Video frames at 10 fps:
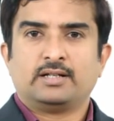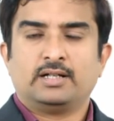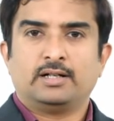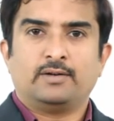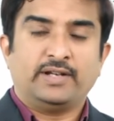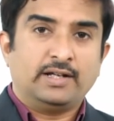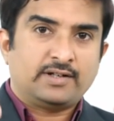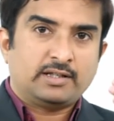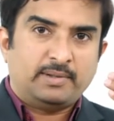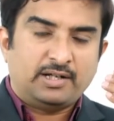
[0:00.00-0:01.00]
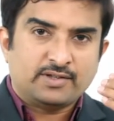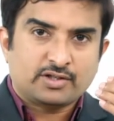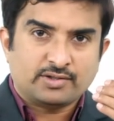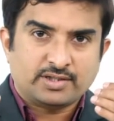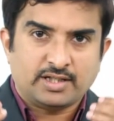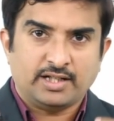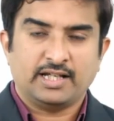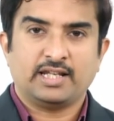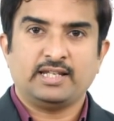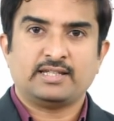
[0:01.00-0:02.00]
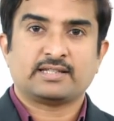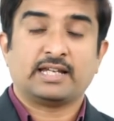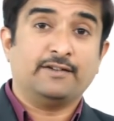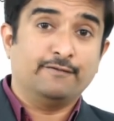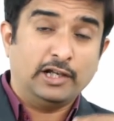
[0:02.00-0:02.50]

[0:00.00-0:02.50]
uh, whenever the blood viscosity decreases and